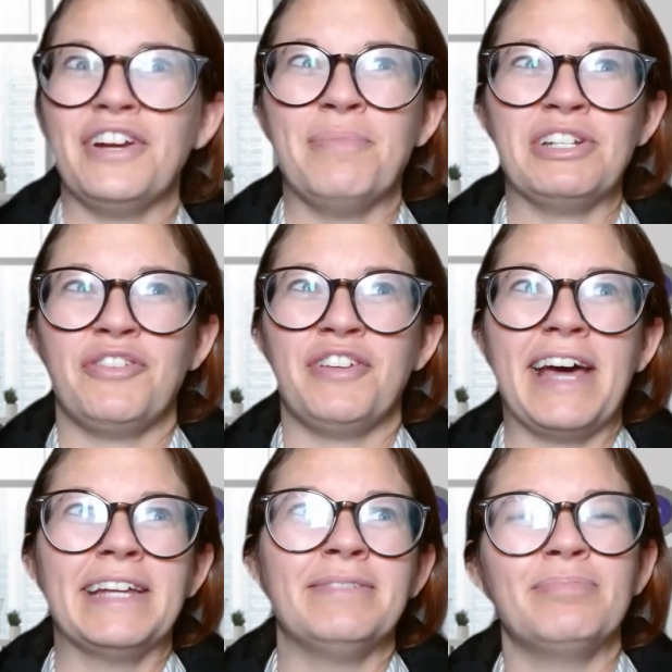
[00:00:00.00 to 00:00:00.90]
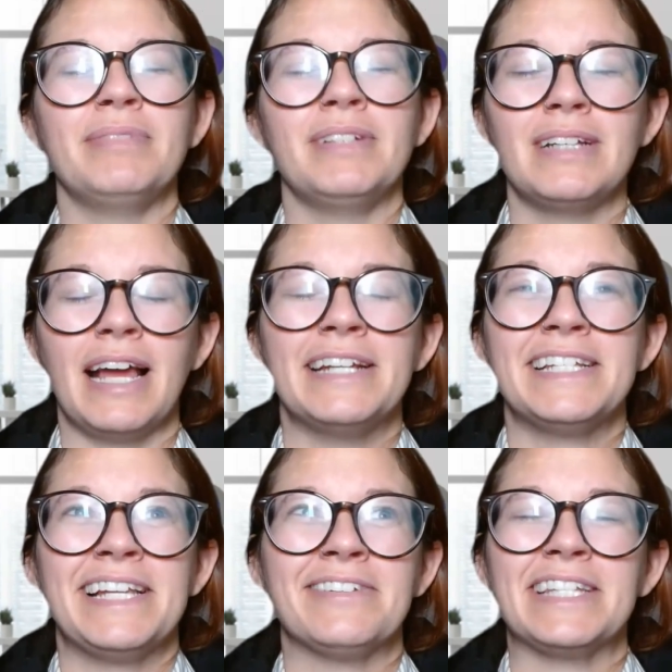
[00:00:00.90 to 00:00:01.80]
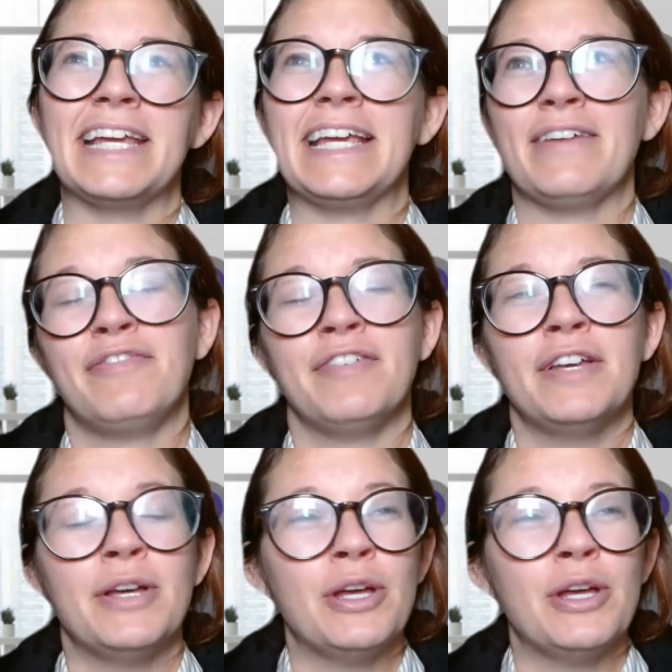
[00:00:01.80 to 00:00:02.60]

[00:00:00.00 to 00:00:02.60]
you very much for that. Kind of sounds like if